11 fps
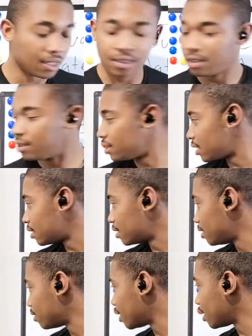
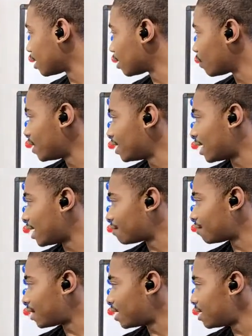You're thinking queen
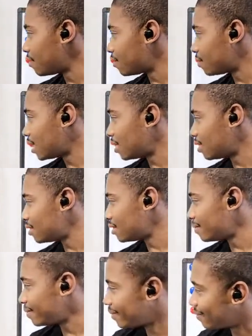
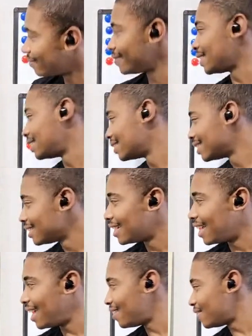F5?
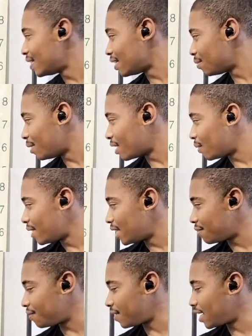I don't know about queen
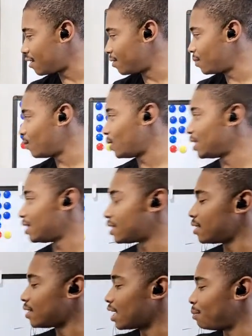F5. We
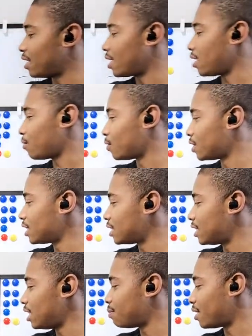still got to be careful. This
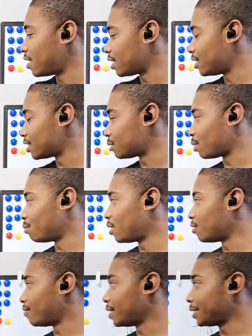D pawn can just
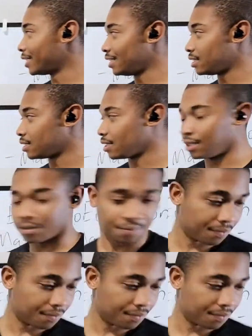promote very easily.